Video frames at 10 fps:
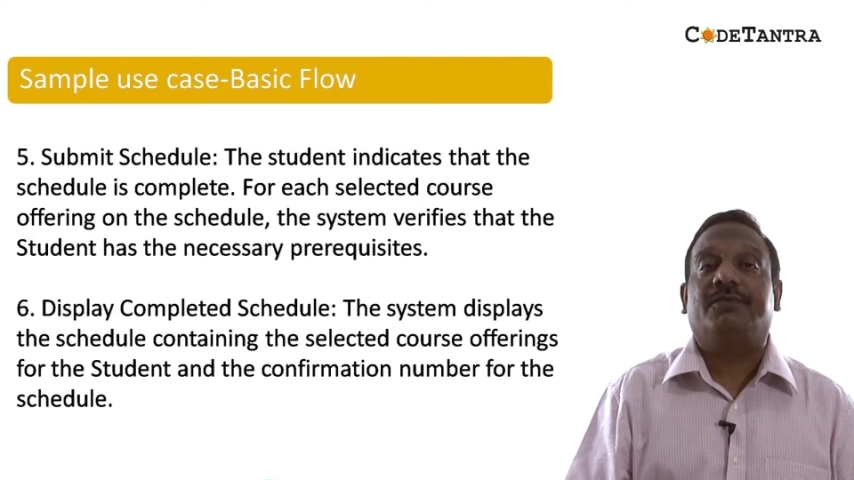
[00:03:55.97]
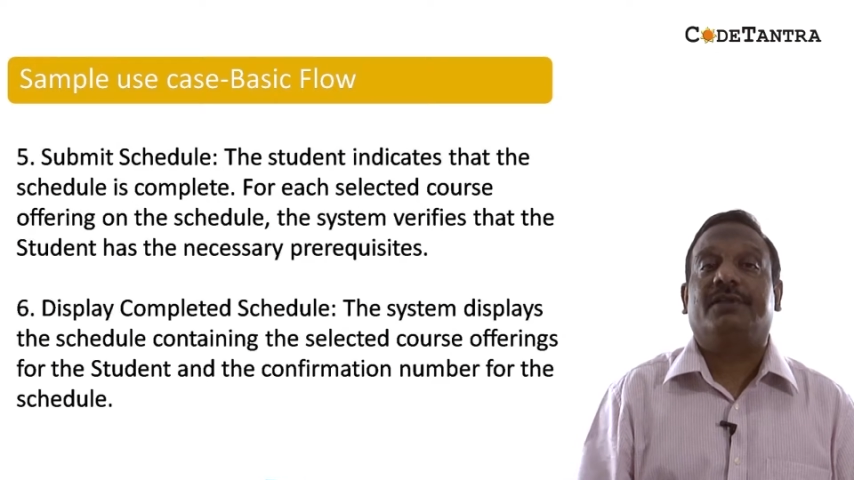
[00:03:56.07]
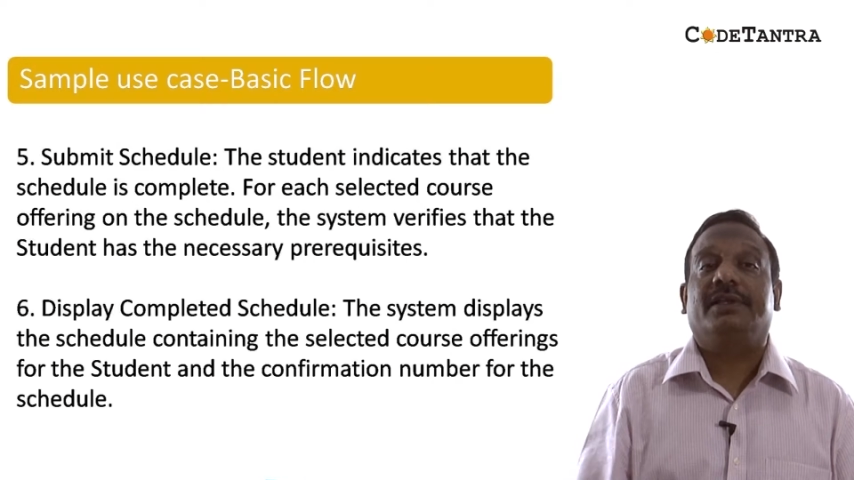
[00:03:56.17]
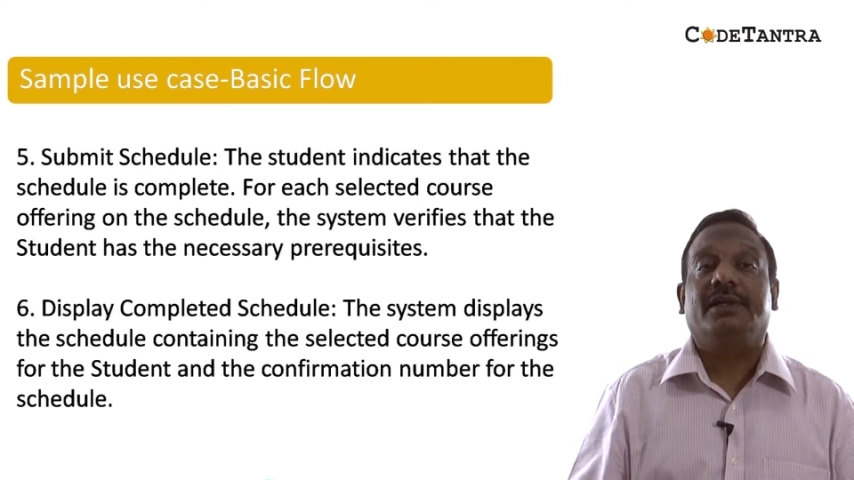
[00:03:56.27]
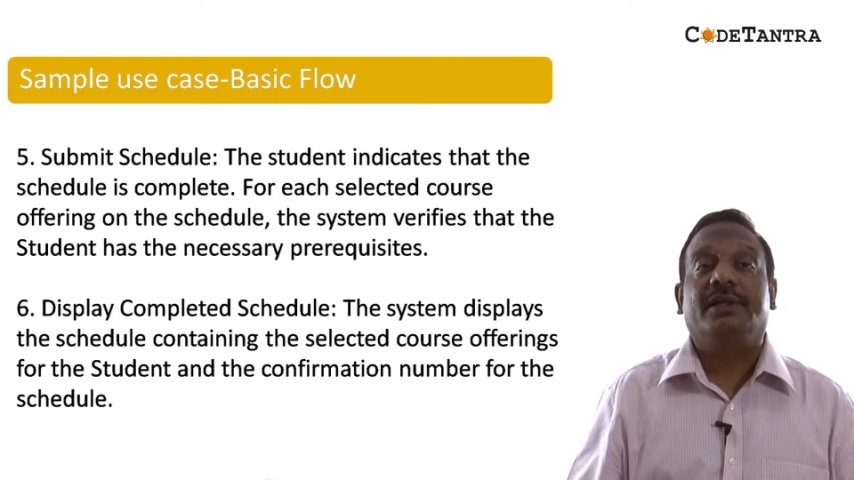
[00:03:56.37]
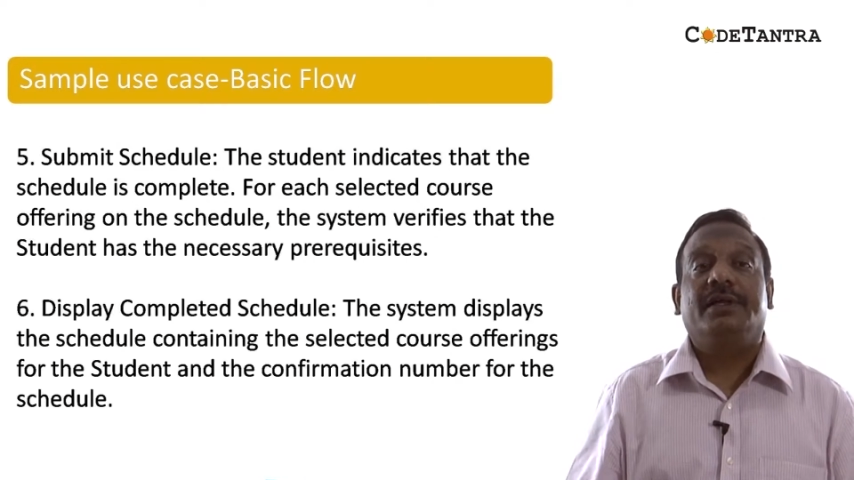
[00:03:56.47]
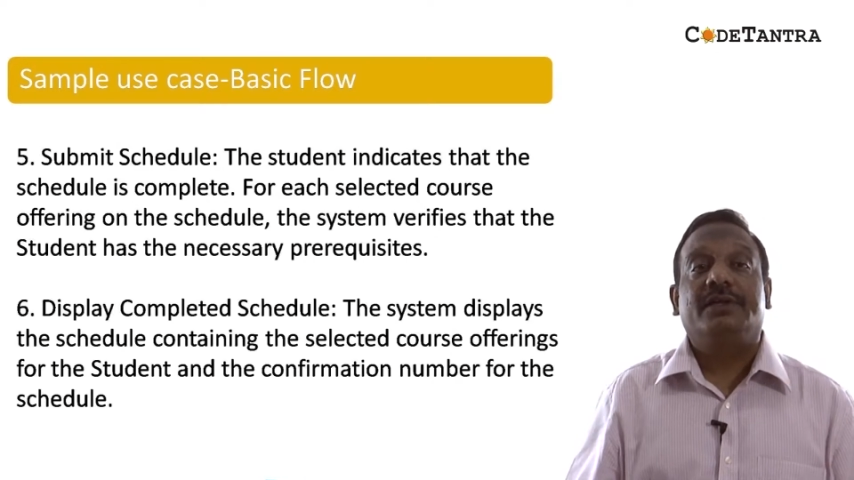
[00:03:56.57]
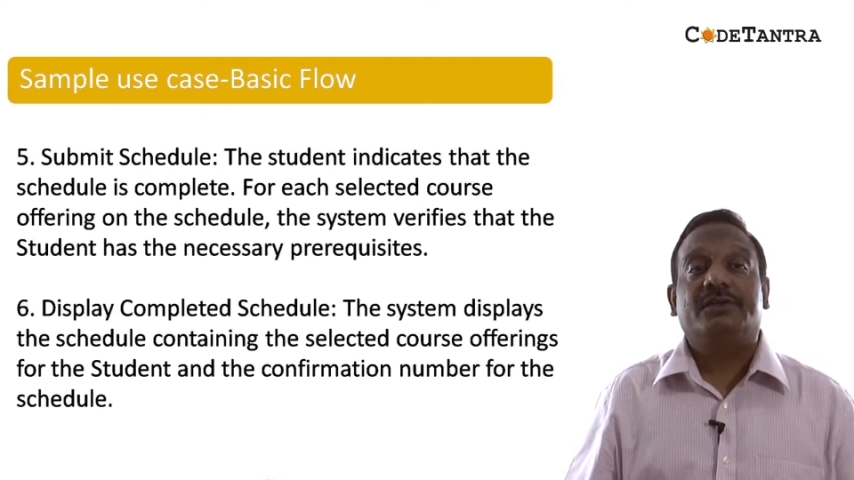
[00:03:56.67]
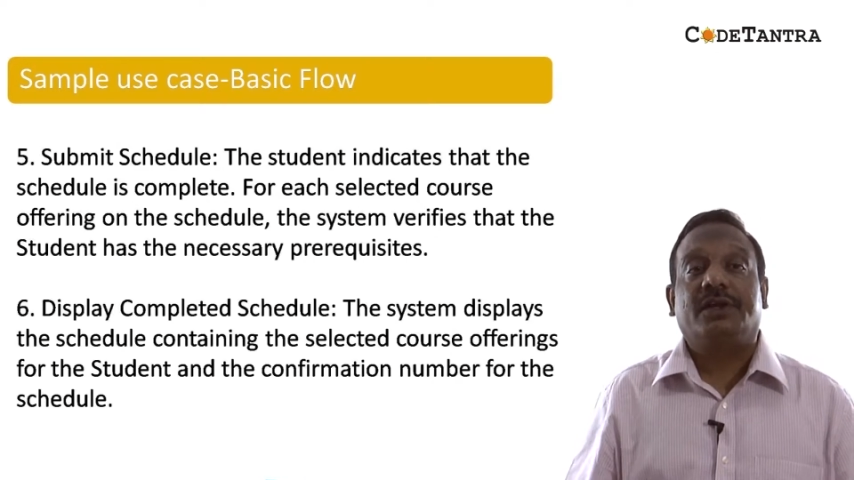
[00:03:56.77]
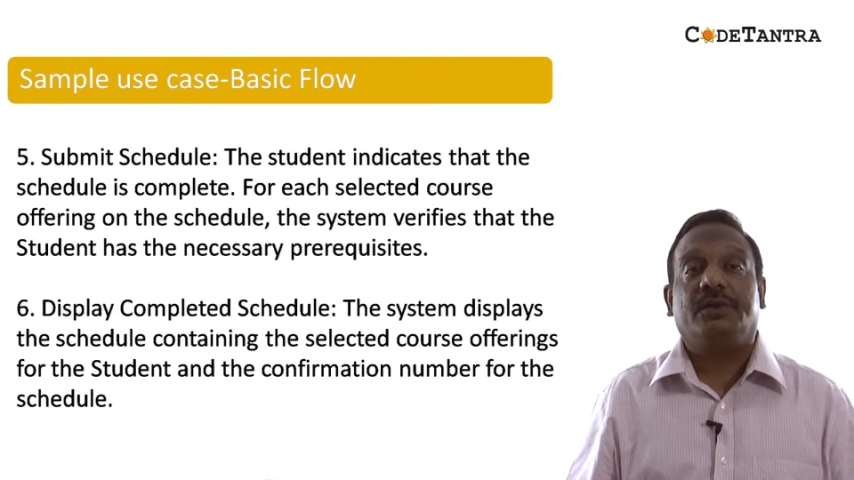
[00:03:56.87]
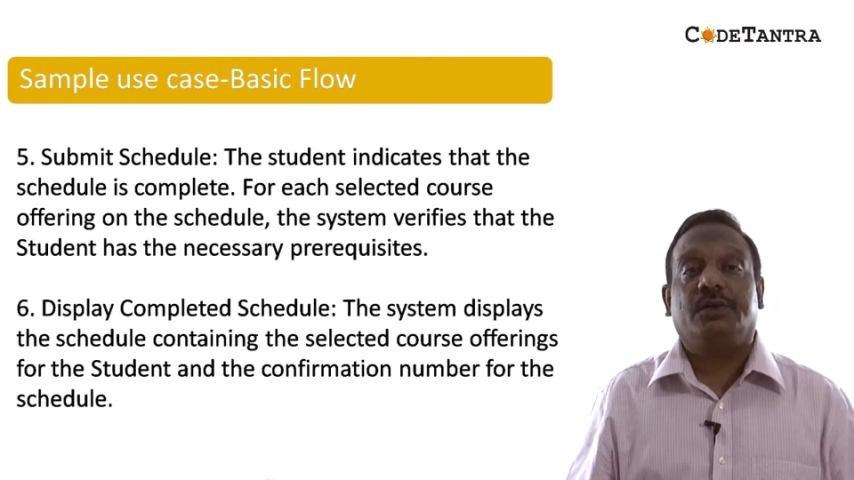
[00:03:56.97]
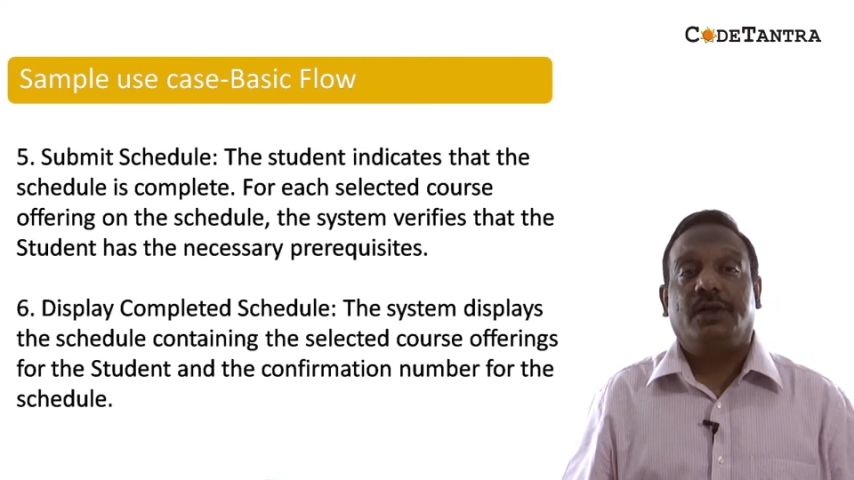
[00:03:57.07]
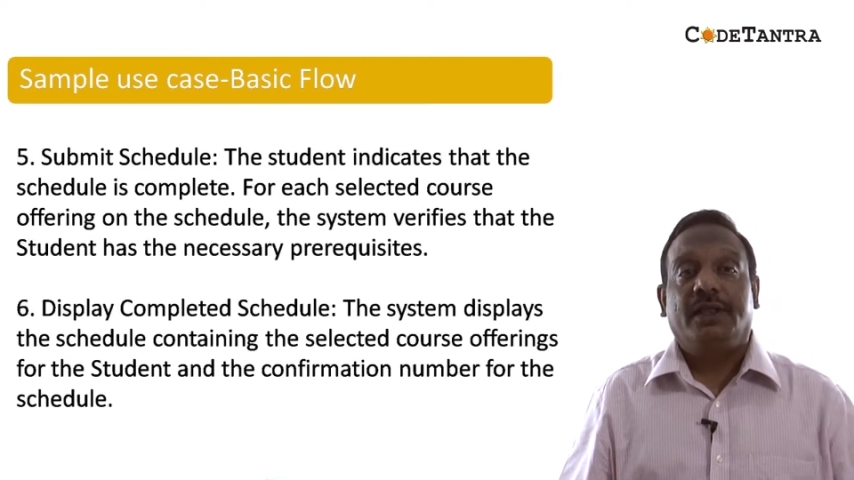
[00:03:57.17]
for the schedule.